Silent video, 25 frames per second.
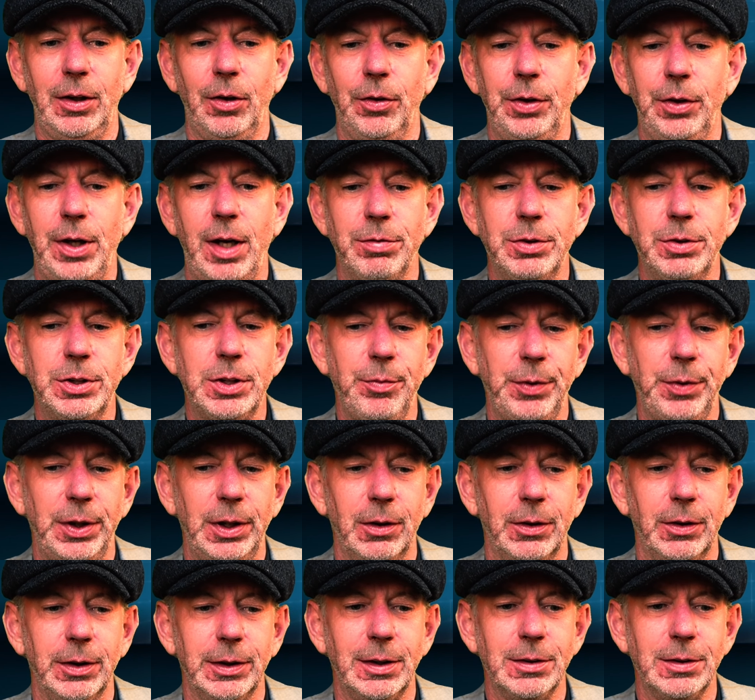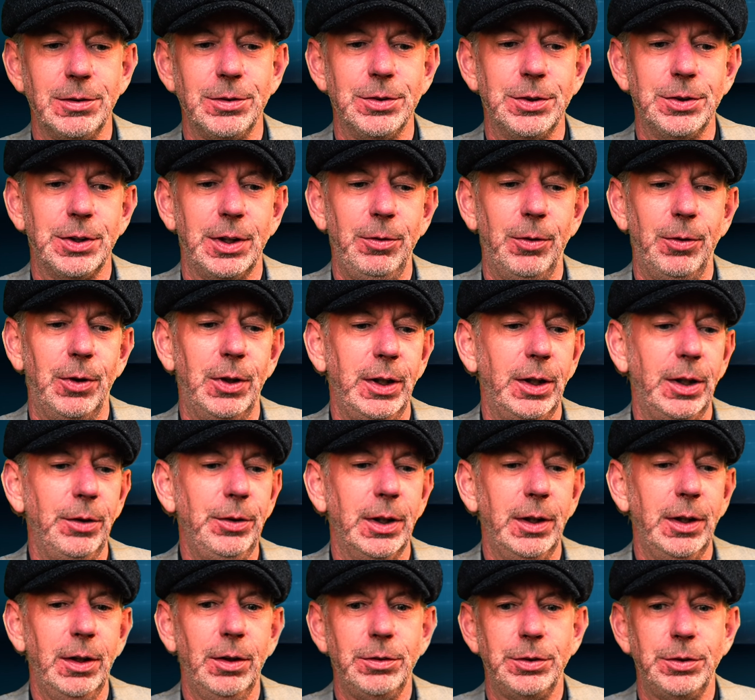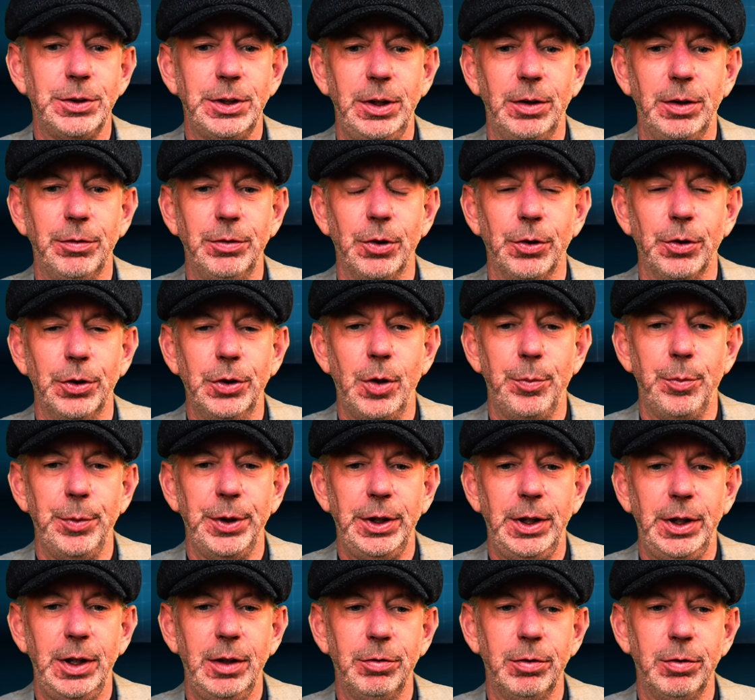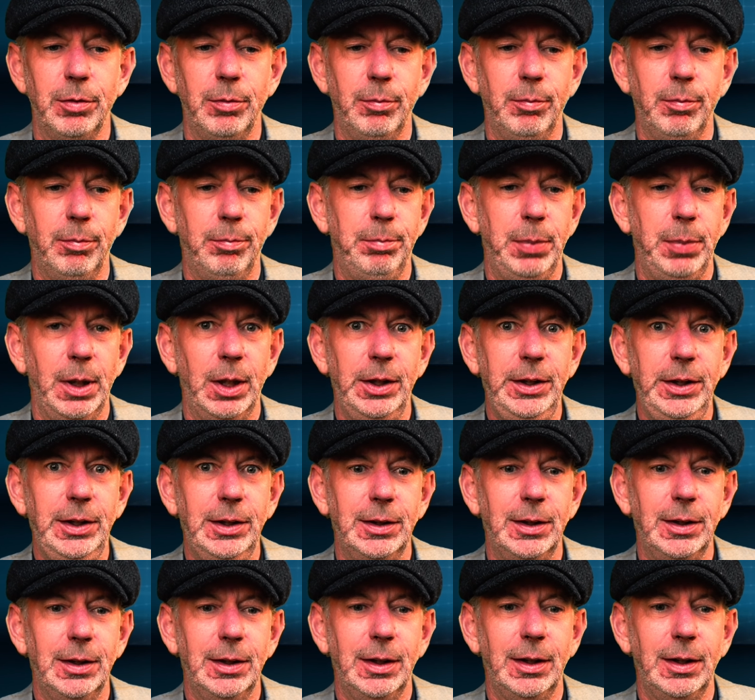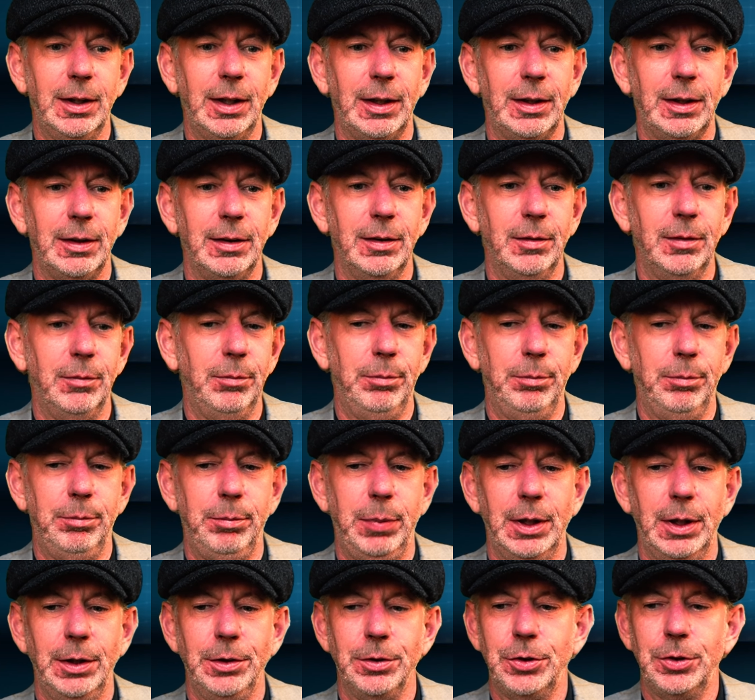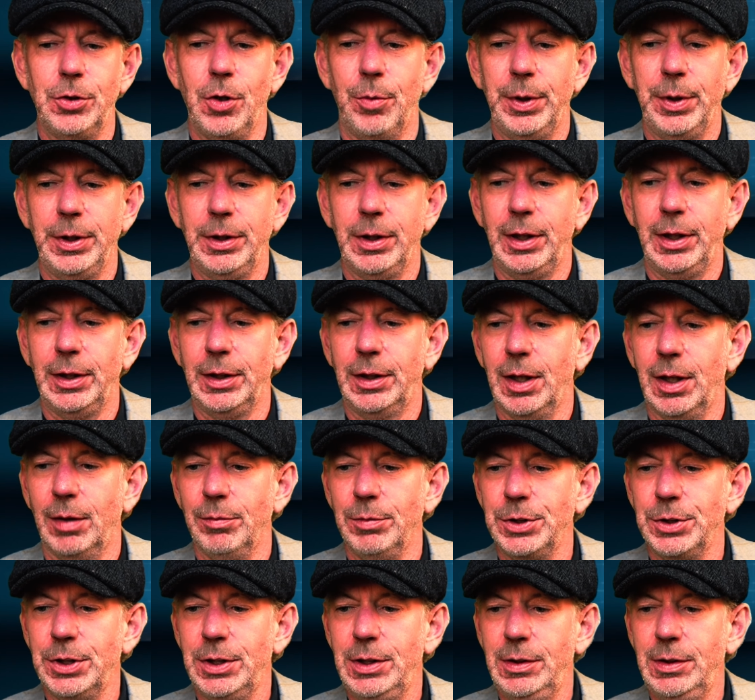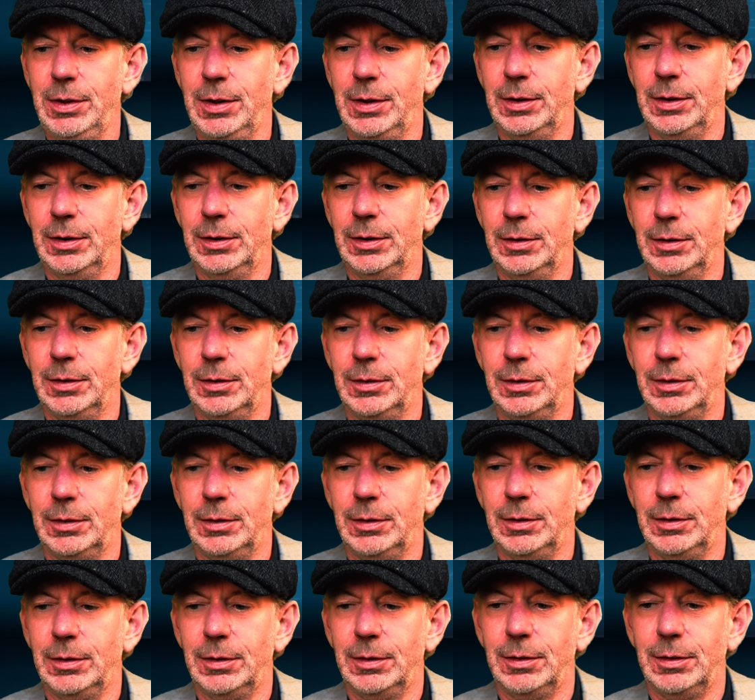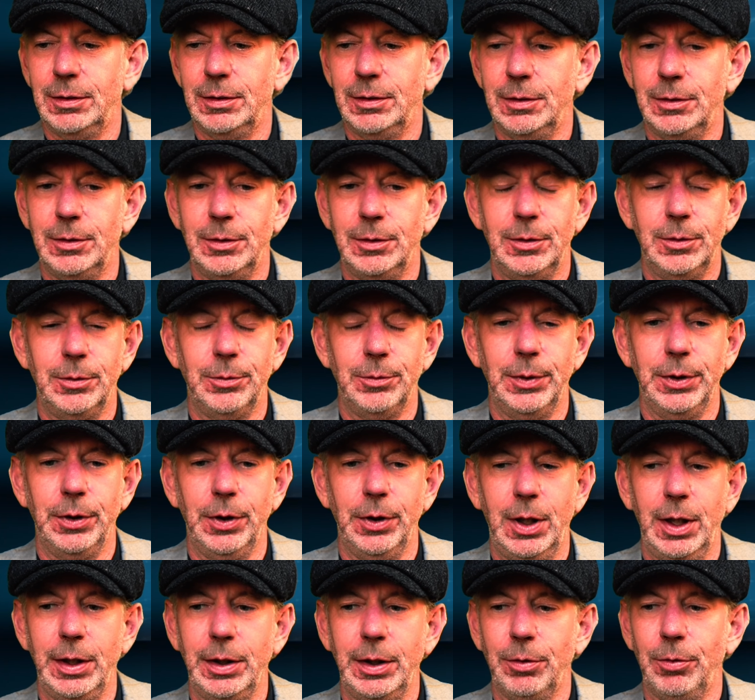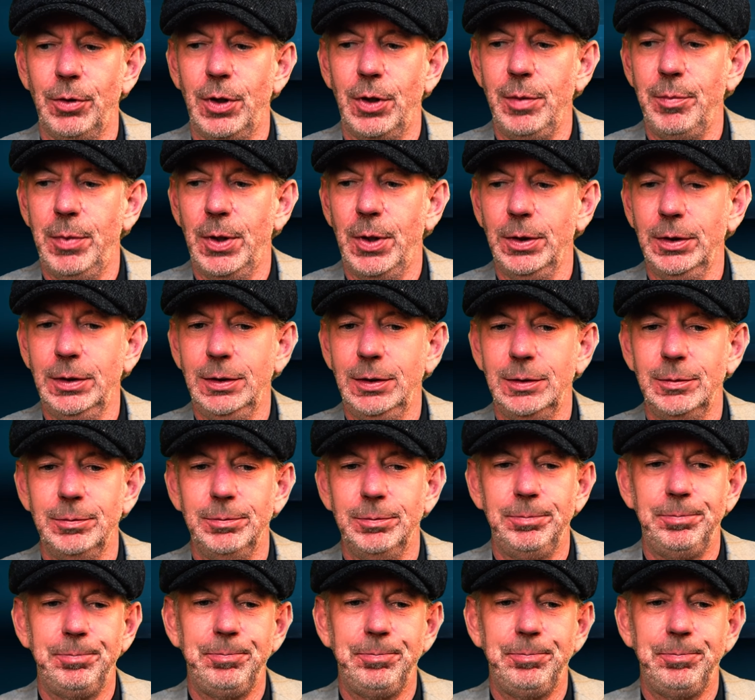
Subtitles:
and I'd have something like this and say, right, okay, I see I've got a comment here from Billy, and Billy's comment then comes in when I click the right button,